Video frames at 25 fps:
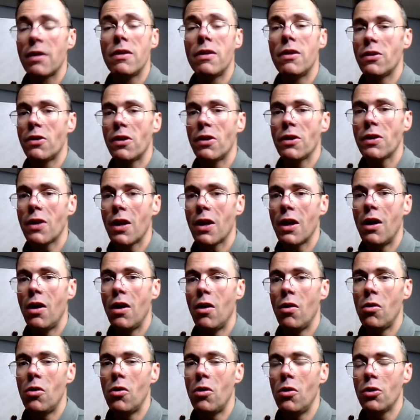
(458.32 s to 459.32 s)
This is
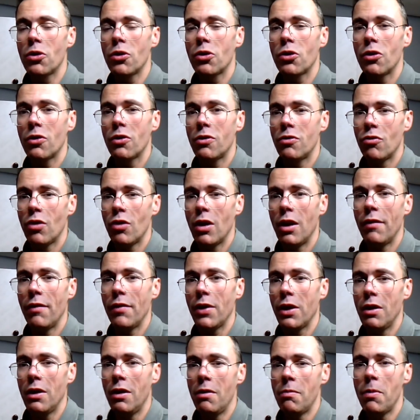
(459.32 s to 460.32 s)
how also
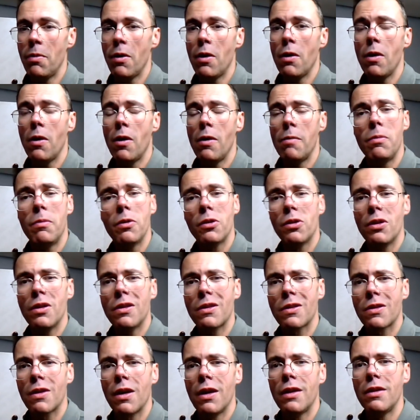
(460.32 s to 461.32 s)
driving in the opposite
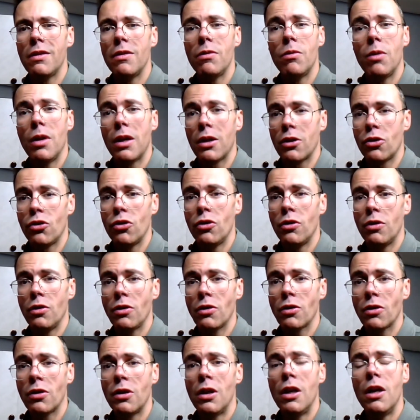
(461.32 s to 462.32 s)
side
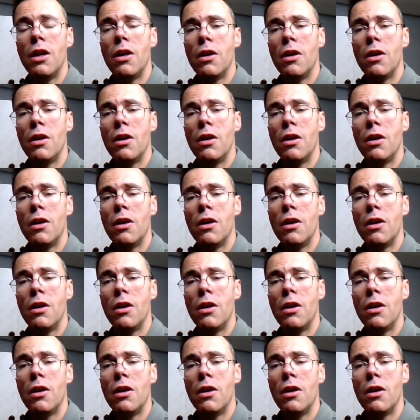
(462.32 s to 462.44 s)
directions